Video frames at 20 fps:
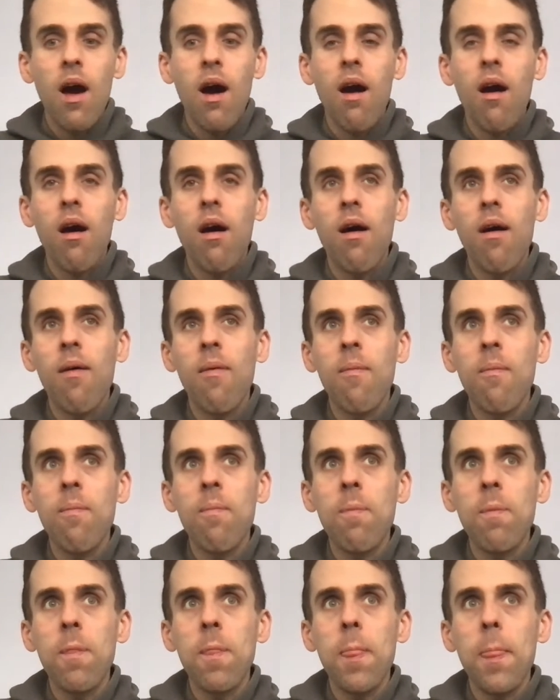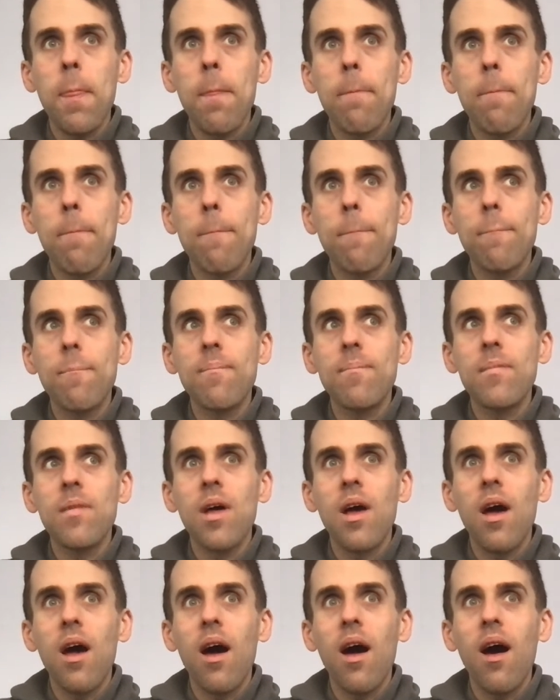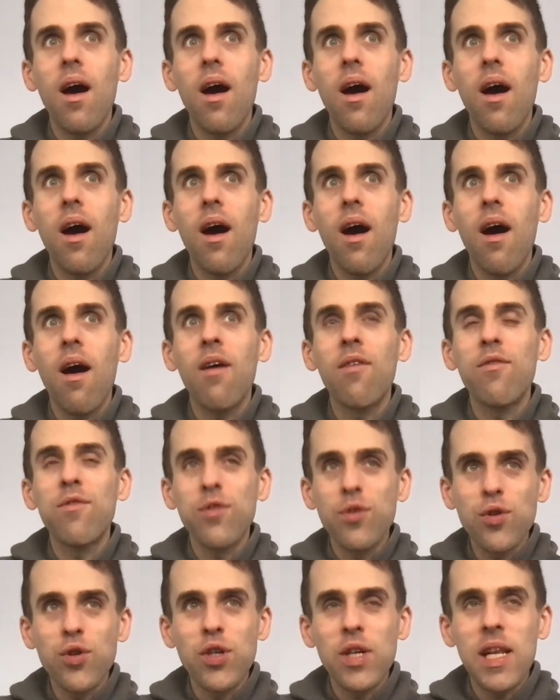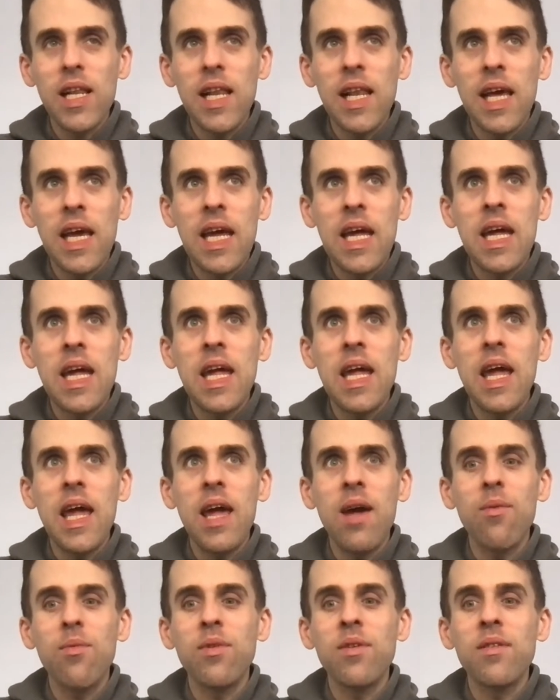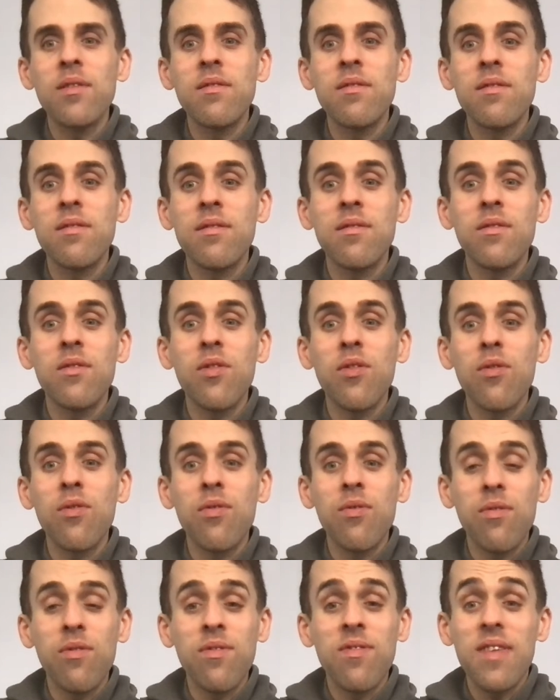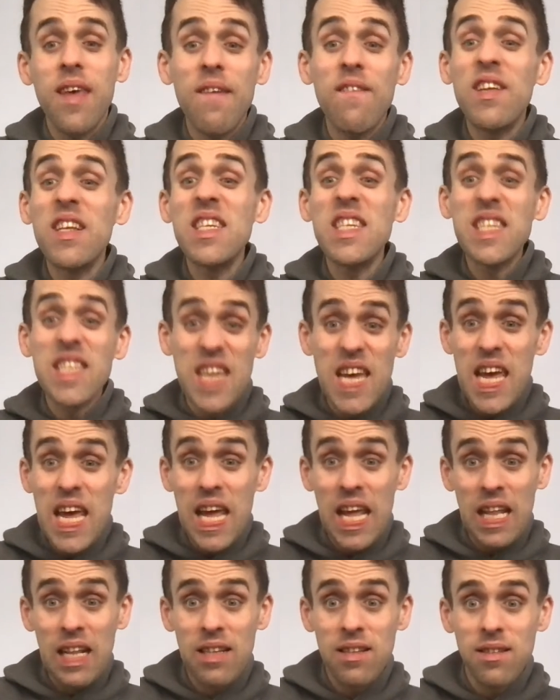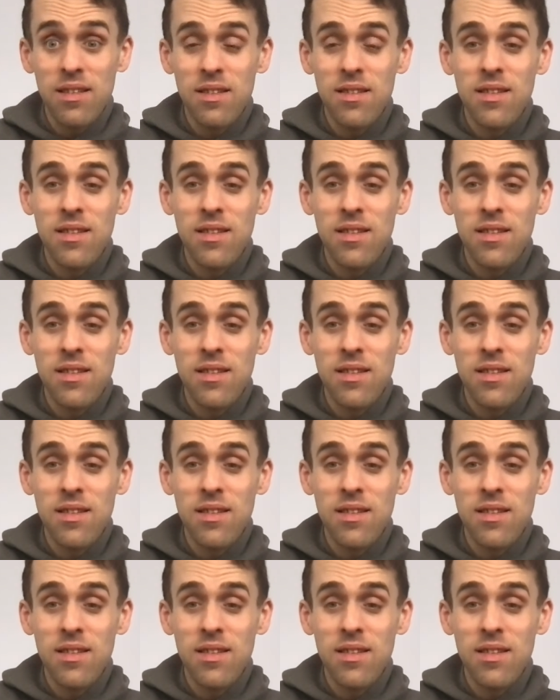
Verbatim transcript: Um, unfortunately, it was 17.0.